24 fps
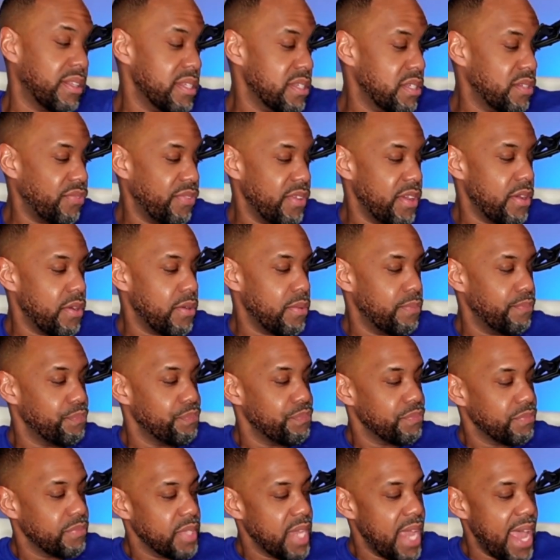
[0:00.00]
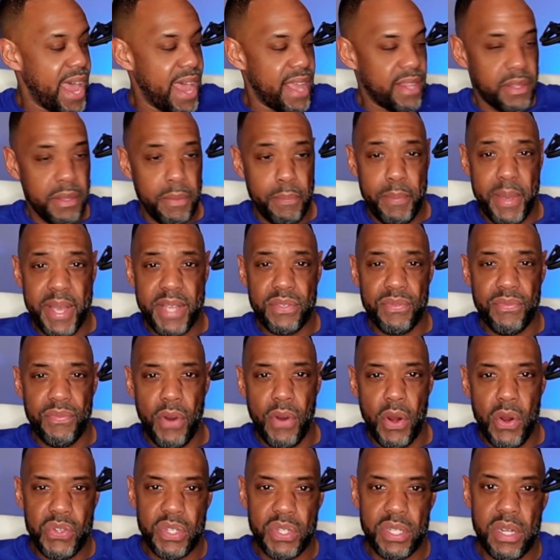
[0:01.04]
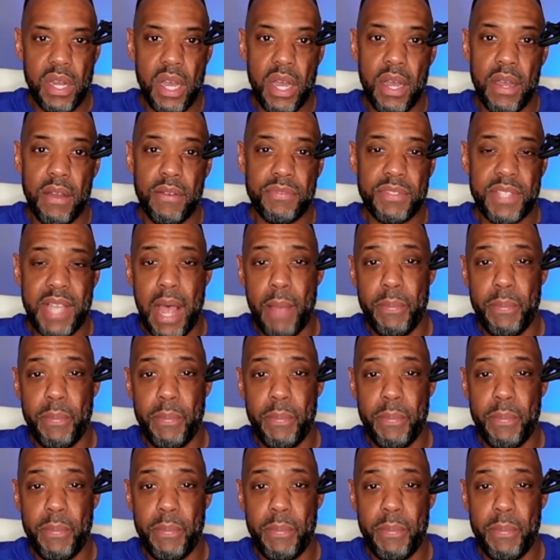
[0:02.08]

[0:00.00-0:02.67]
film had the best version of Tommy